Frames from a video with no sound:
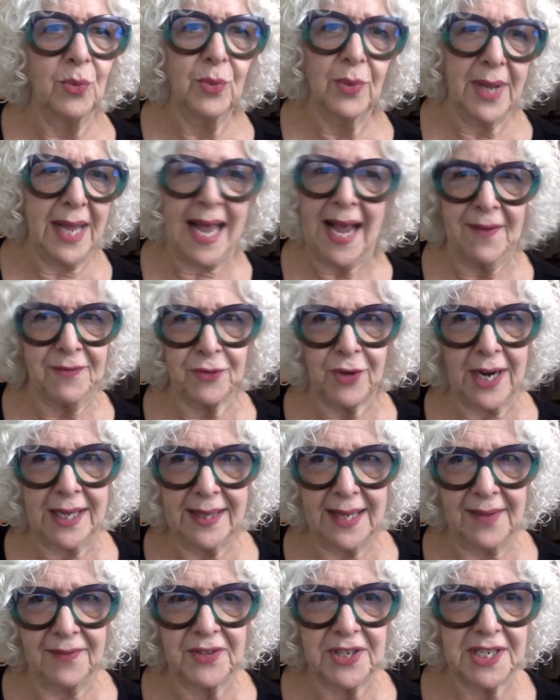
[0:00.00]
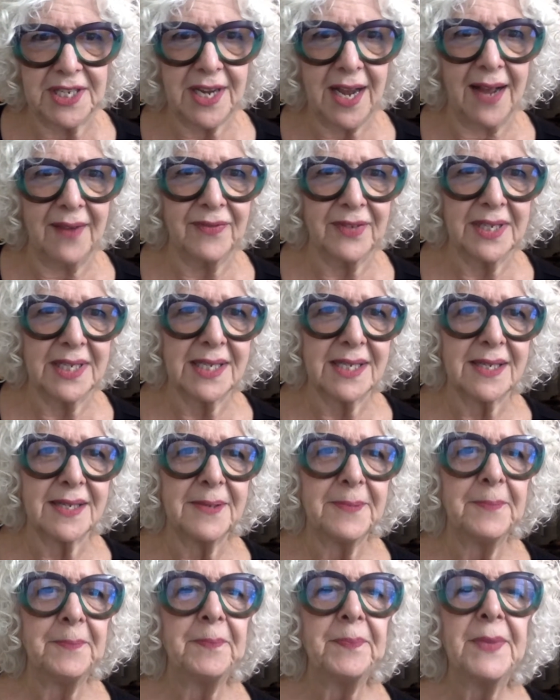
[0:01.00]
after I left his office.
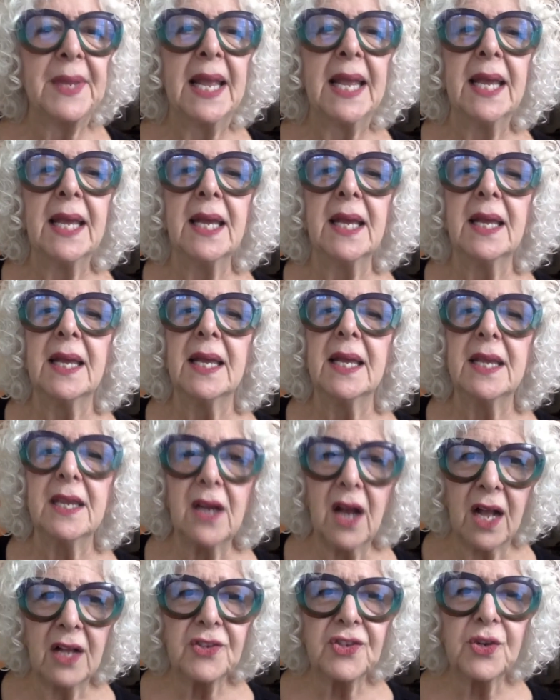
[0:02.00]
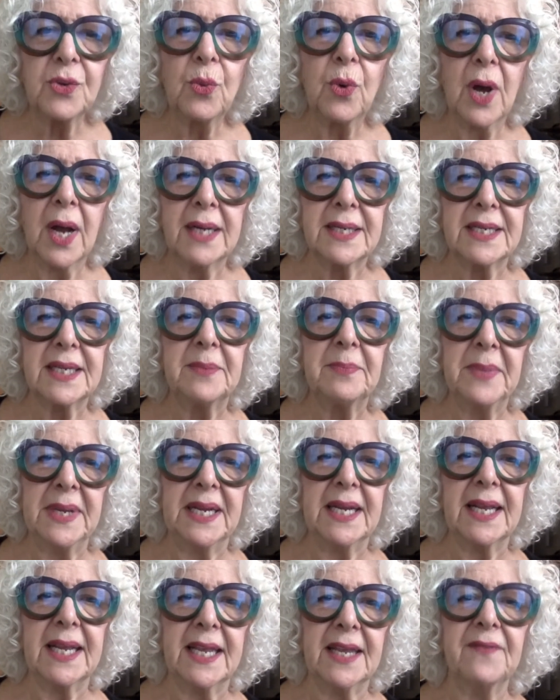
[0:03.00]
He also wanted me to
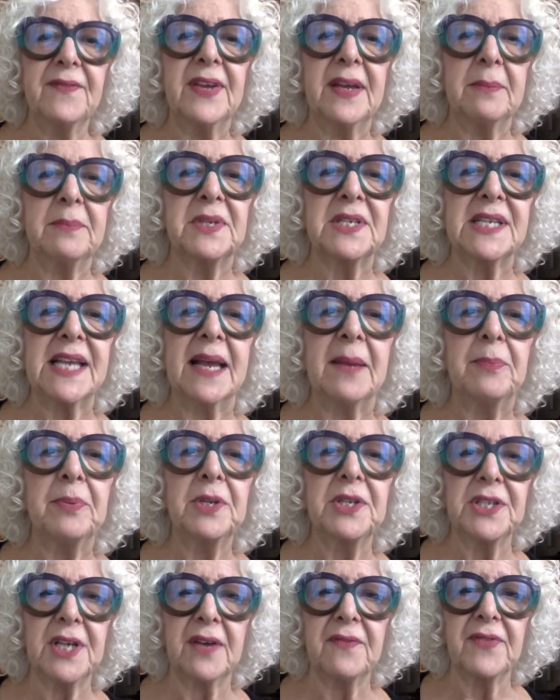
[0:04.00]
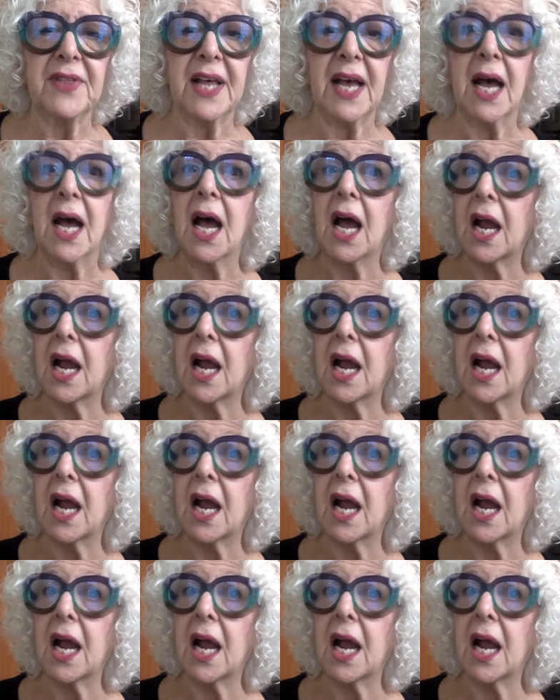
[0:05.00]
give him samples of the